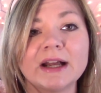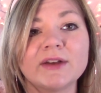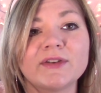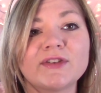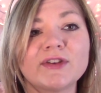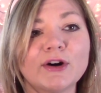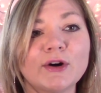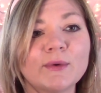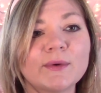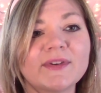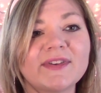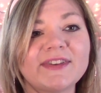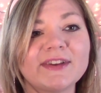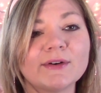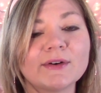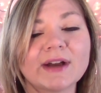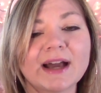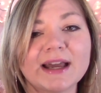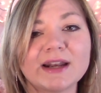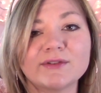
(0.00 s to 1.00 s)
So it was
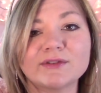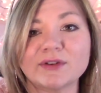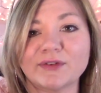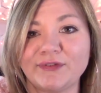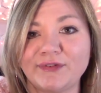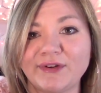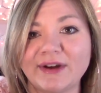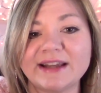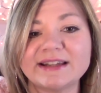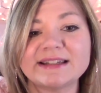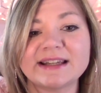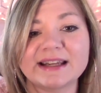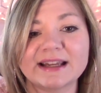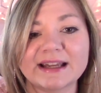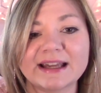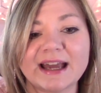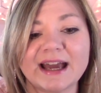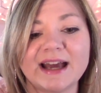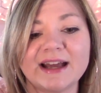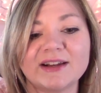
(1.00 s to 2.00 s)
still kind of defending
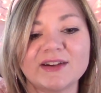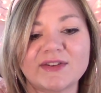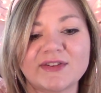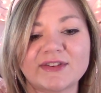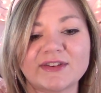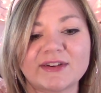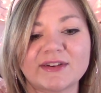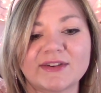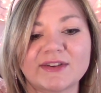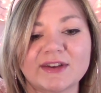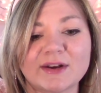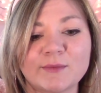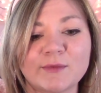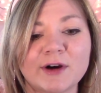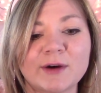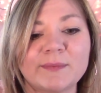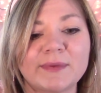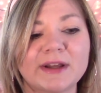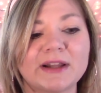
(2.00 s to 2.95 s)
against someone,